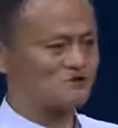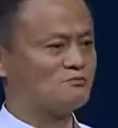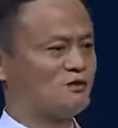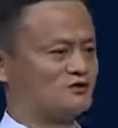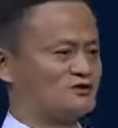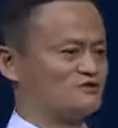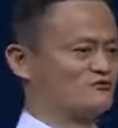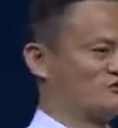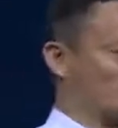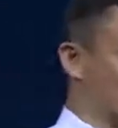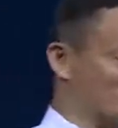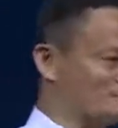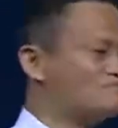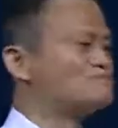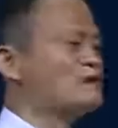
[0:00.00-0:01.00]
more
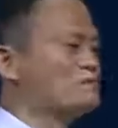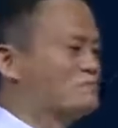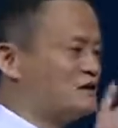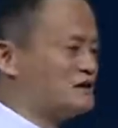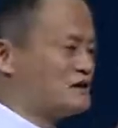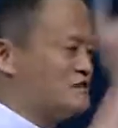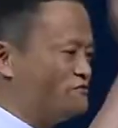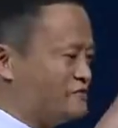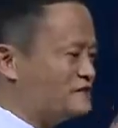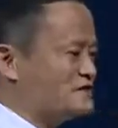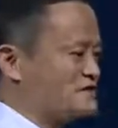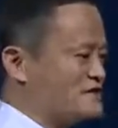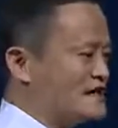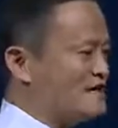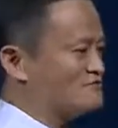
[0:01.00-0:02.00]
difficult. But believing the
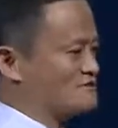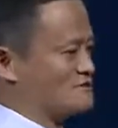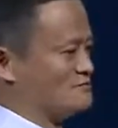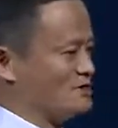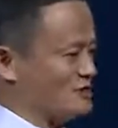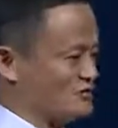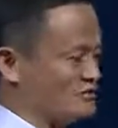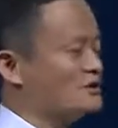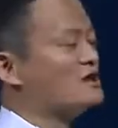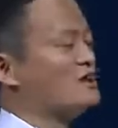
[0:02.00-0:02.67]
day after tomorrow,